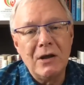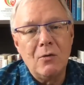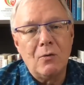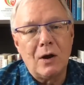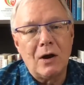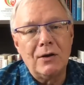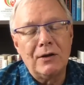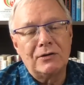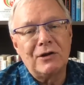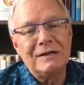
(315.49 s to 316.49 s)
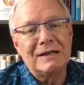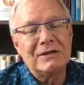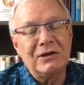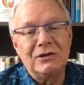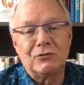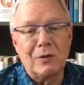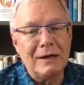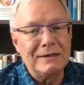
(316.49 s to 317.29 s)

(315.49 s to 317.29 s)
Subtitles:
where the transition is really